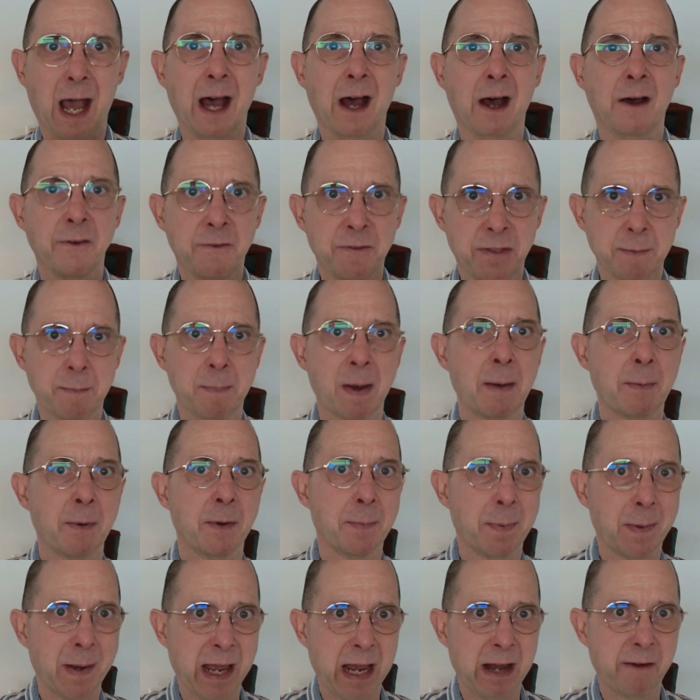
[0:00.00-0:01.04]
of the
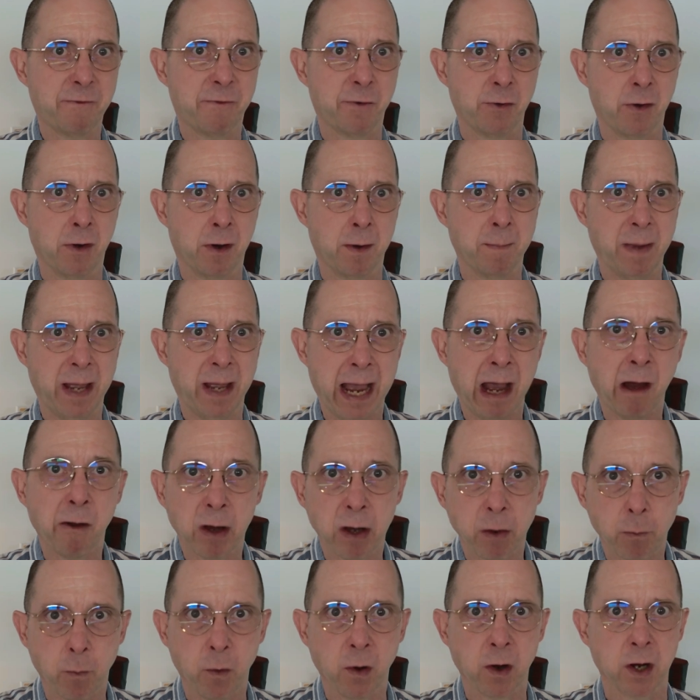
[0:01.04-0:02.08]
bubble platform,
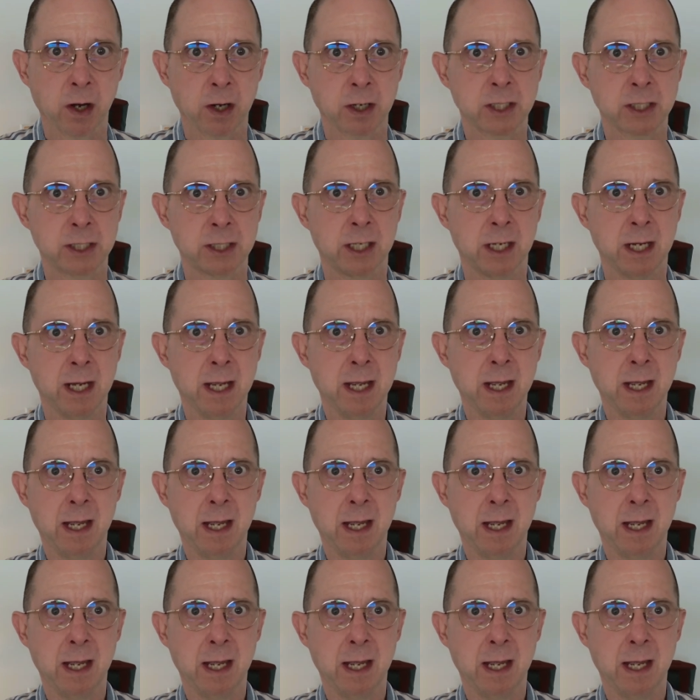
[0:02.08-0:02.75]
how it works,